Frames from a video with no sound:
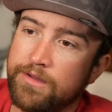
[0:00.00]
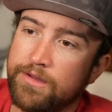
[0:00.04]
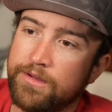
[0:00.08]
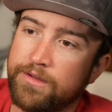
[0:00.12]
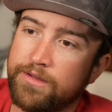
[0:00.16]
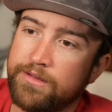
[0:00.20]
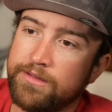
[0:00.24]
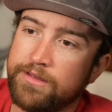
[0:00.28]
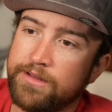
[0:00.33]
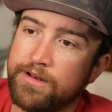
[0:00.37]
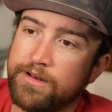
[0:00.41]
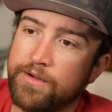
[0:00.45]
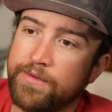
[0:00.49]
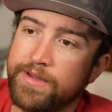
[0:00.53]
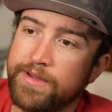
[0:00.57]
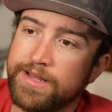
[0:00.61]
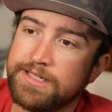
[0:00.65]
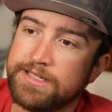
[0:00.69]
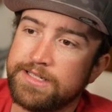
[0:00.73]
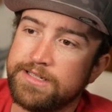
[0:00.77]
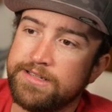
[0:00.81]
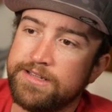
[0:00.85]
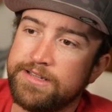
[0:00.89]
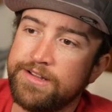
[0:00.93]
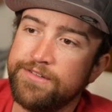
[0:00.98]
it's
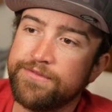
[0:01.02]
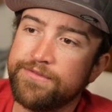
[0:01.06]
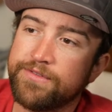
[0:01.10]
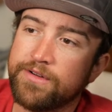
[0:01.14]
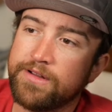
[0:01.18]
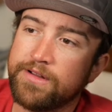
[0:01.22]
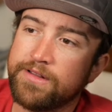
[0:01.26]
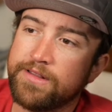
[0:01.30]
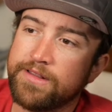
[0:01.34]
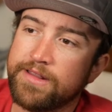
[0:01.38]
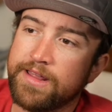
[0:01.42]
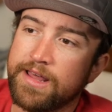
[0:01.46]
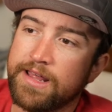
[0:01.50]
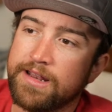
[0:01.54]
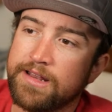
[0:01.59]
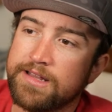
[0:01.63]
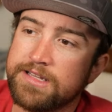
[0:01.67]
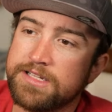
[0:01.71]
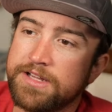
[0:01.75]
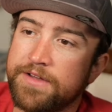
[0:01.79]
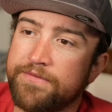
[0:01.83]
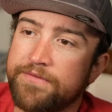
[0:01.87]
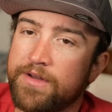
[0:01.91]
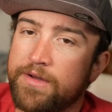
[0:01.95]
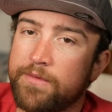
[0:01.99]
different than,
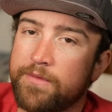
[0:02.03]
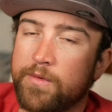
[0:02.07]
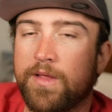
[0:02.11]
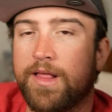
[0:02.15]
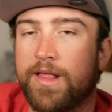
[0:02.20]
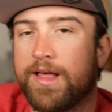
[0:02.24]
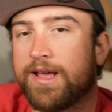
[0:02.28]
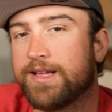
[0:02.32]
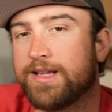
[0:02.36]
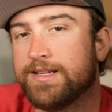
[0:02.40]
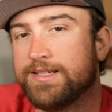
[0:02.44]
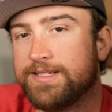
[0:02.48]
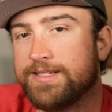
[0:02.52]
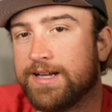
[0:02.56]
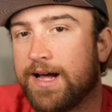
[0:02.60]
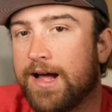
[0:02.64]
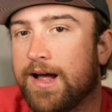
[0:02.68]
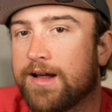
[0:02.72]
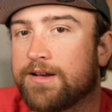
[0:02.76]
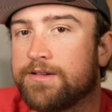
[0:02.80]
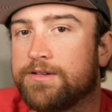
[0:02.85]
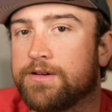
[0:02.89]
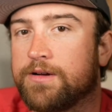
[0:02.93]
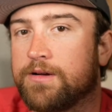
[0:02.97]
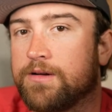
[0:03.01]
so if I were like a
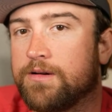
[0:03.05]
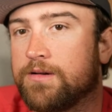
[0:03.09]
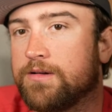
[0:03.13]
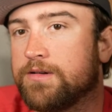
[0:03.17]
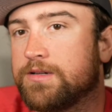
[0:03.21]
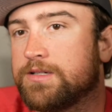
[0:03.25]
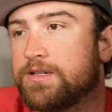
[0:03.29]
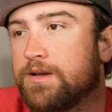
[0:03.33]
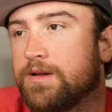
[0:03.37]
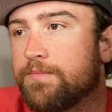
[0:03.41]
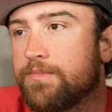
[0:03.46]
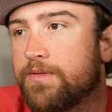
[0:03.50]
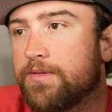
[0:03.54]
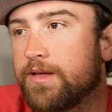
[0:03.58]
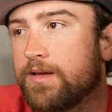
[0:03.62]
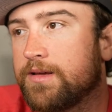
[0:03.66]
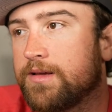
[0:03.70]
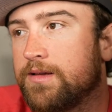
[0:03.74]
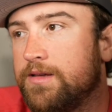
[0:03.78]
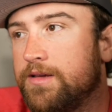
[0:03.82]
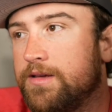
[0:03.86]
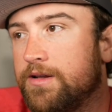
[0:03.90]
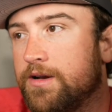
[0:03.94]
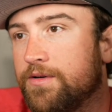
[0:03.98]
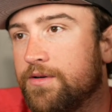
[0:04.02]
doctor or something,
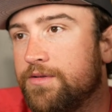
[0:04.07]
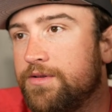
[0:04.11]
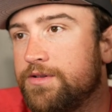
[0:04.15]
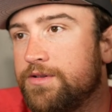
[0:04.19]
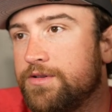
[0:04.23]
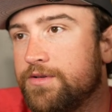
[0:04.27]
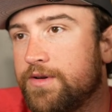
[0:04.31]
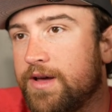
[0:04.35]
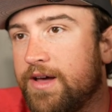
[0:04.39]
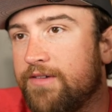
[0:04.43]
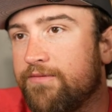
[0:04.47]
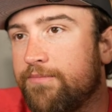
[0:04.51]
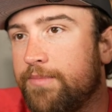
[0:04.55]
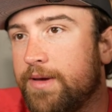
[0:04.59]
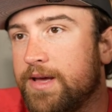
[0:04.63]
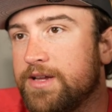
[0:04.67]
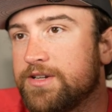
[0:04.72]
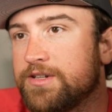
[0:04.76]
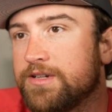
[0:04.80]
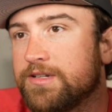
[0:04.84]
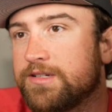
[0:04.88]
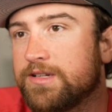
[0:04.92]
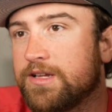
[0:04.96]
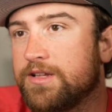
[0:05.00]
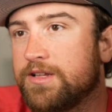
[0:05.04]
you do have
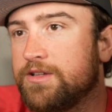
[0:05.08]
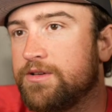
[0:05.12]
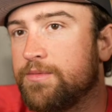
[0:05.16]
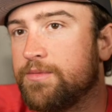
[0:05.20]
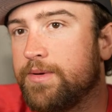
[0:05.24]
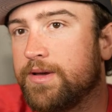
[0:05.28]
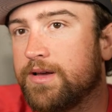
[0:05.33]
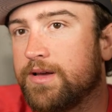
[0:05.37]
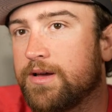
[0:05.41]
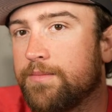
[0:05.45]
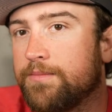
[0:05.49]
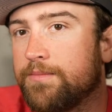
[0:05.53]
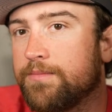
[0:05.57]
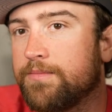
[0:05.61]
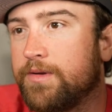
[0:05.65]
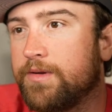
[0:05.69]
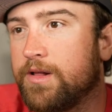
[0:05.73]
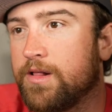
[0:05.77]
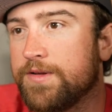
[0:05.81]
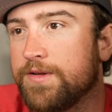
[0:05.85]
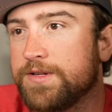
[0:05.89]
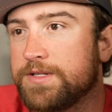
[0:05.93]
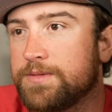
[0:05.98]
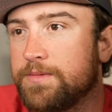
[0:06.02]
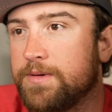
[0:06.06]
patients that you become
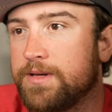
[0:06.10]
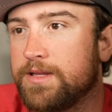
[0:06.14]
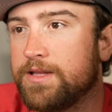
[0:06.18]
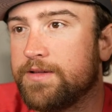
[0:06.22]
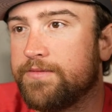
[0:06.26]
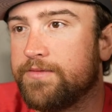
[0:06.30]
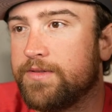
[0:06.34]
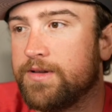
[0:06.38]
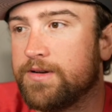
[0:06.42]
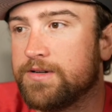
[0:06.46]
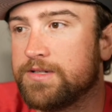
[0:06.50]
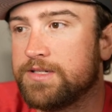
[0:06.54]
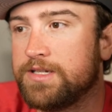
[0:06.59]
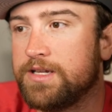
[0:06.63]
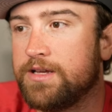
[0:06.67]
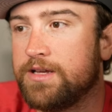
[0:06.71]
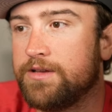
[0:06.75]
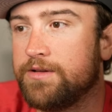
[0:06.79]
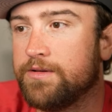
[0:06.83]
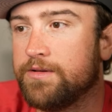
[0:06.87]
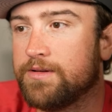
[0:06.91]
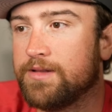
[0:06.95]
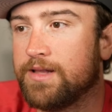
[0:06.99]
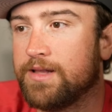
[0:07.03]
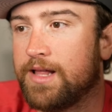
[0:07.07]
close with if they're seeing
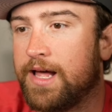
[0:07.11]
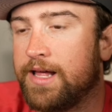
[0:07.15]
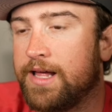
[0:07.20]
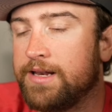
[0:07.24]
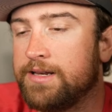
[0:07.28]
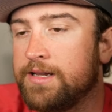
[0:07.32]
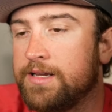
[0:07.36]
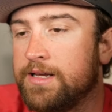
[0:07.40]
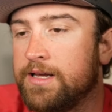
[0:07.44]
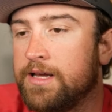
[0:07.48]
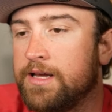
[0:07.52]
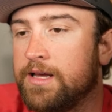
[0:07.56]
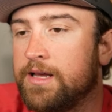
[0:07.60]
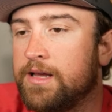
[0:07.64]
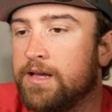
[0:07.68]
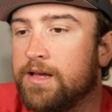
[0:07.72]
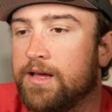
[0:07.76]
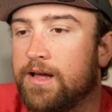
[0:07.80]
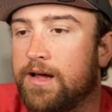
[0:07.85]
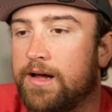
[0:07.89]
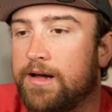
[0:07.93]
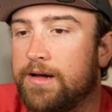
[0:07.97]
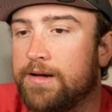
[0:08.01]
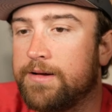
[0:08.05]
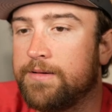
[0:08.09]
you a lot,
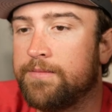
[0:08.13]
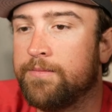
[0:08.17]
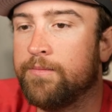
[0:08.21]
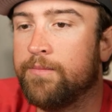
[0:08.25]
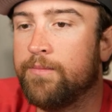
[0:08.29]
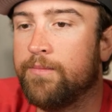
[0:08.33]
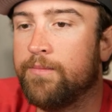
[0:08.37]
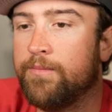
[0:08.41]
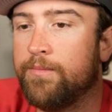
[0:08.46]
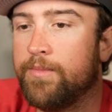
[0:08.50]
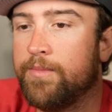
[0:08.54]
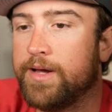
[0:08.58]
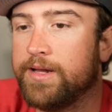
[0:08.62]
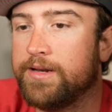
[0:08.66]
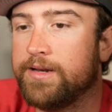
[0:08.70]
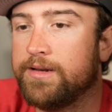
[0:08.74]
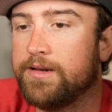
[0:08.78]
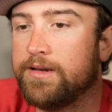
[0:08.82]
but